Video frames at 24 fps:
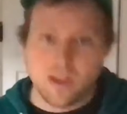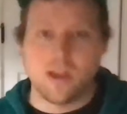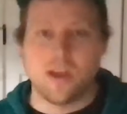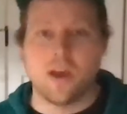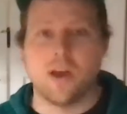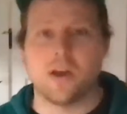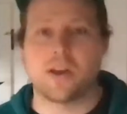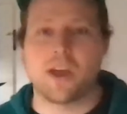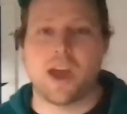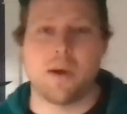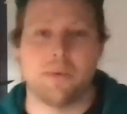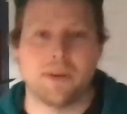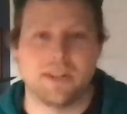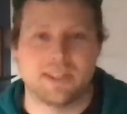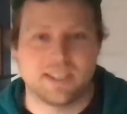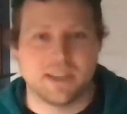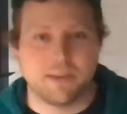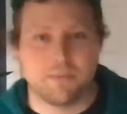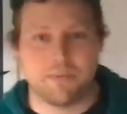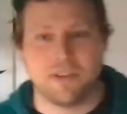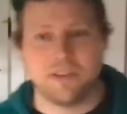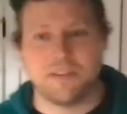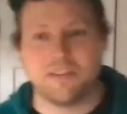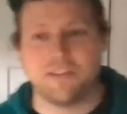Okay, what's
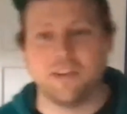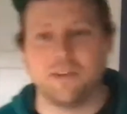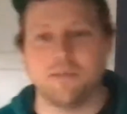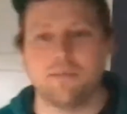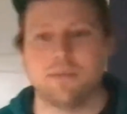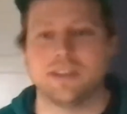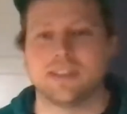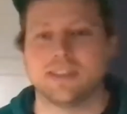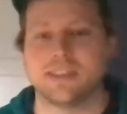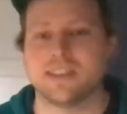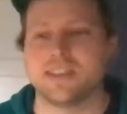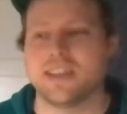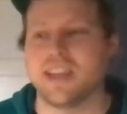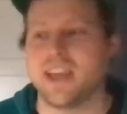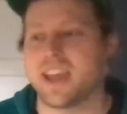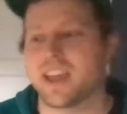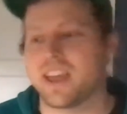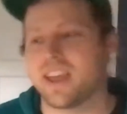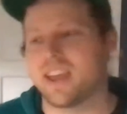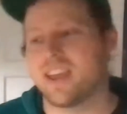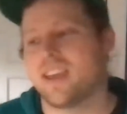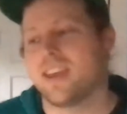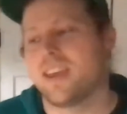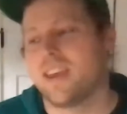up YouTube? This is
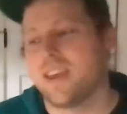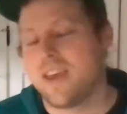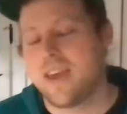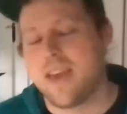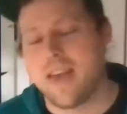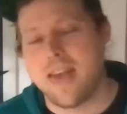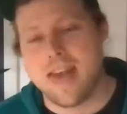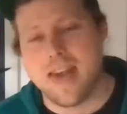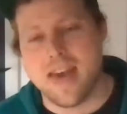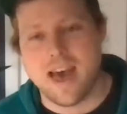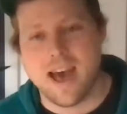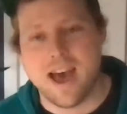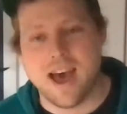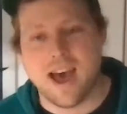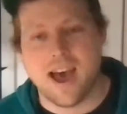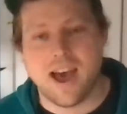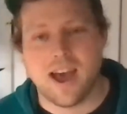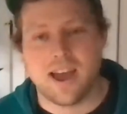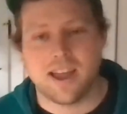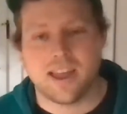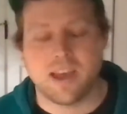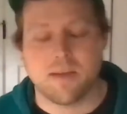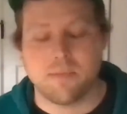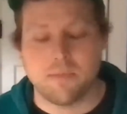Nick,
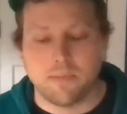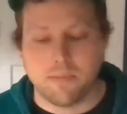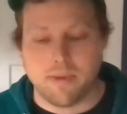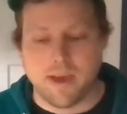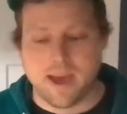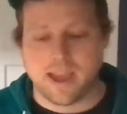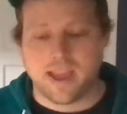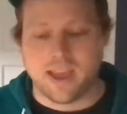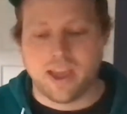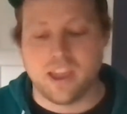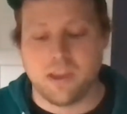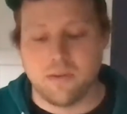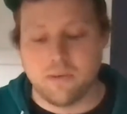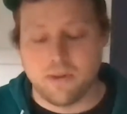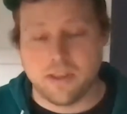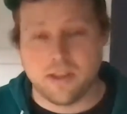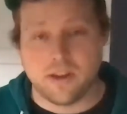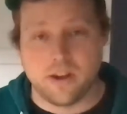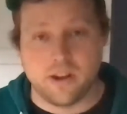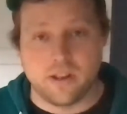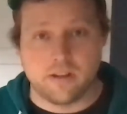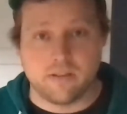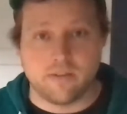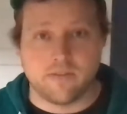coming back at you with
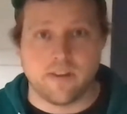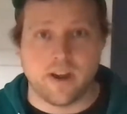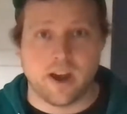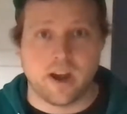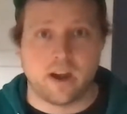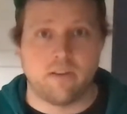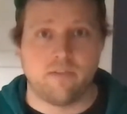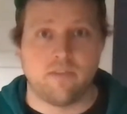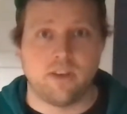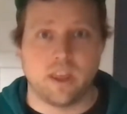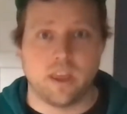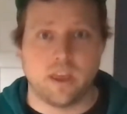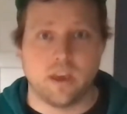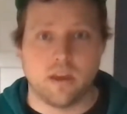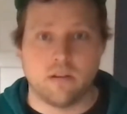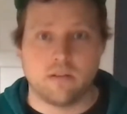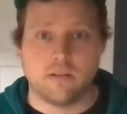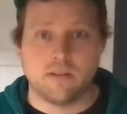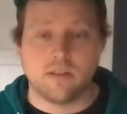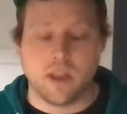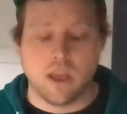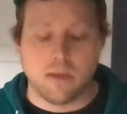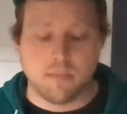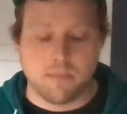another FHIR video.
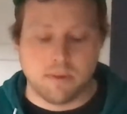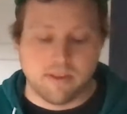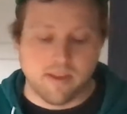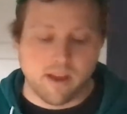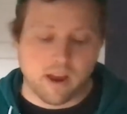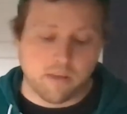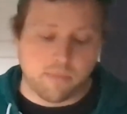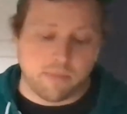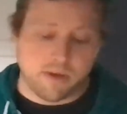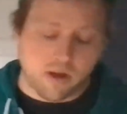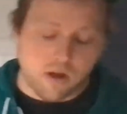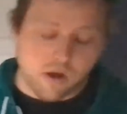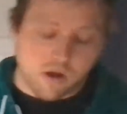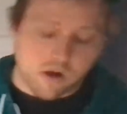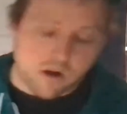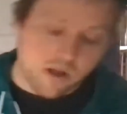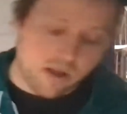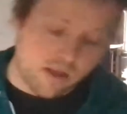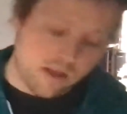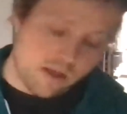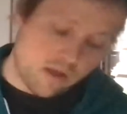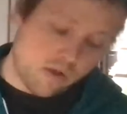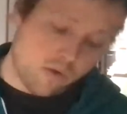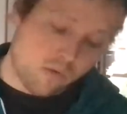Today I'm going to talk about
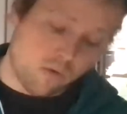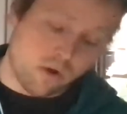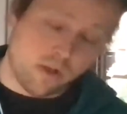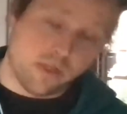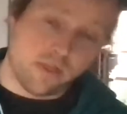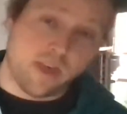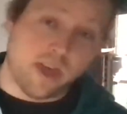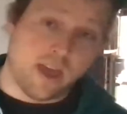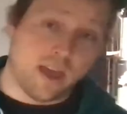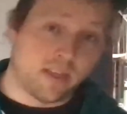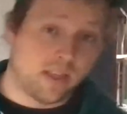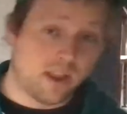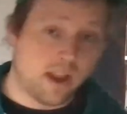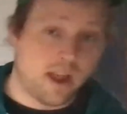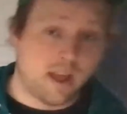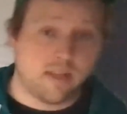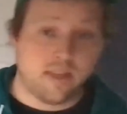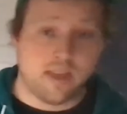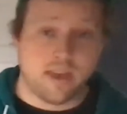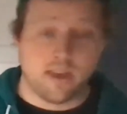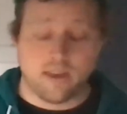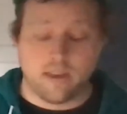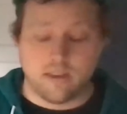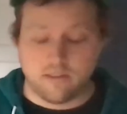one thing that I
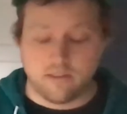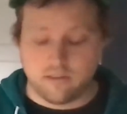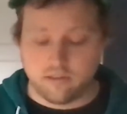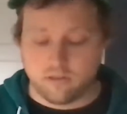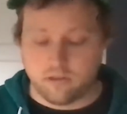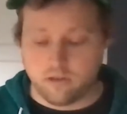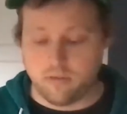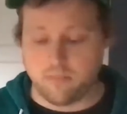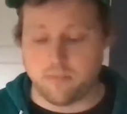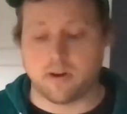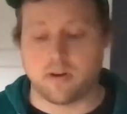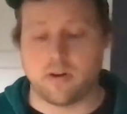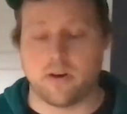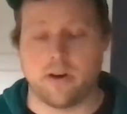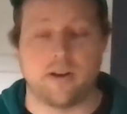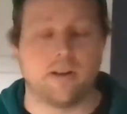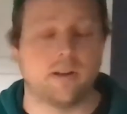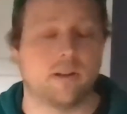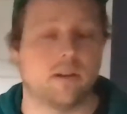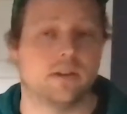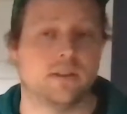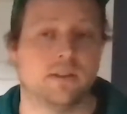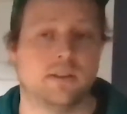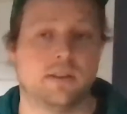think is super
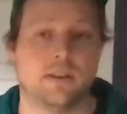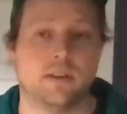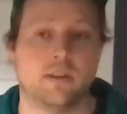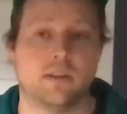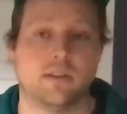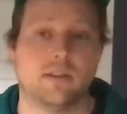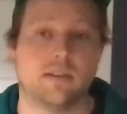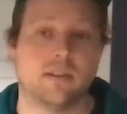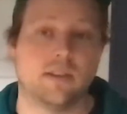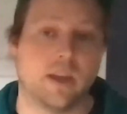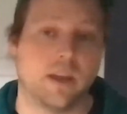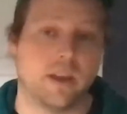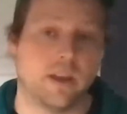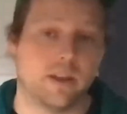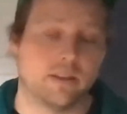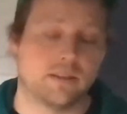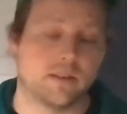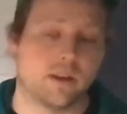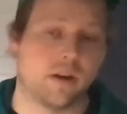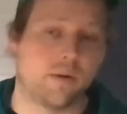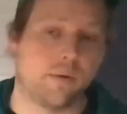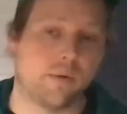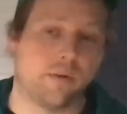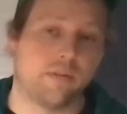critical to getting
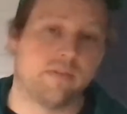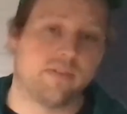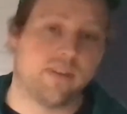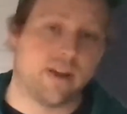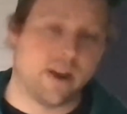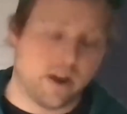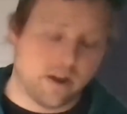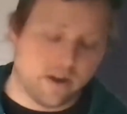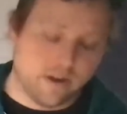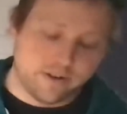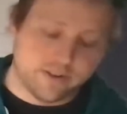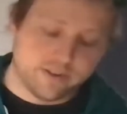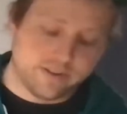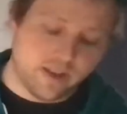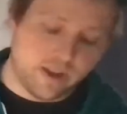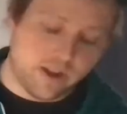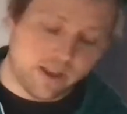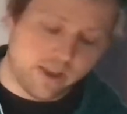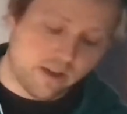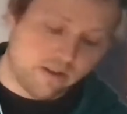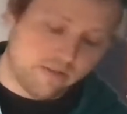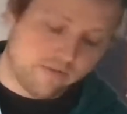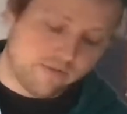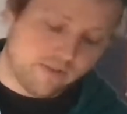started with FHIR and
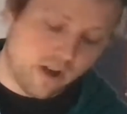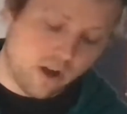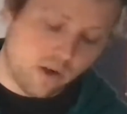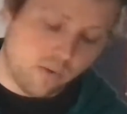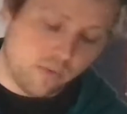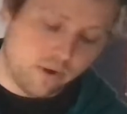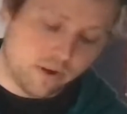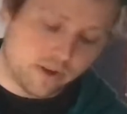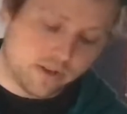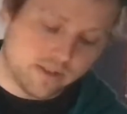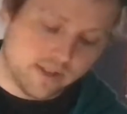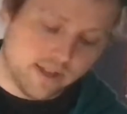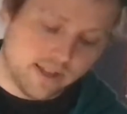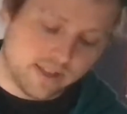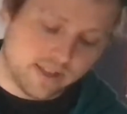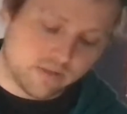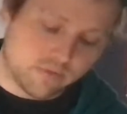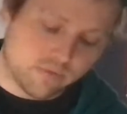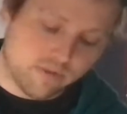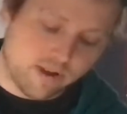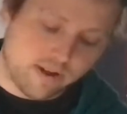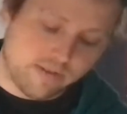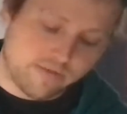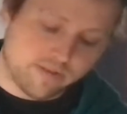understanding how FHIR works, and that's
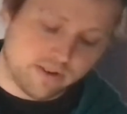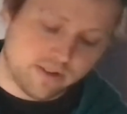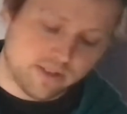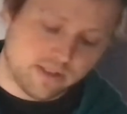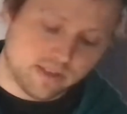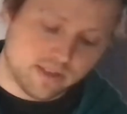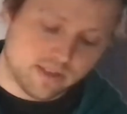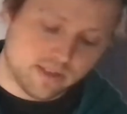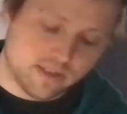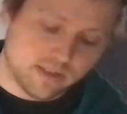references.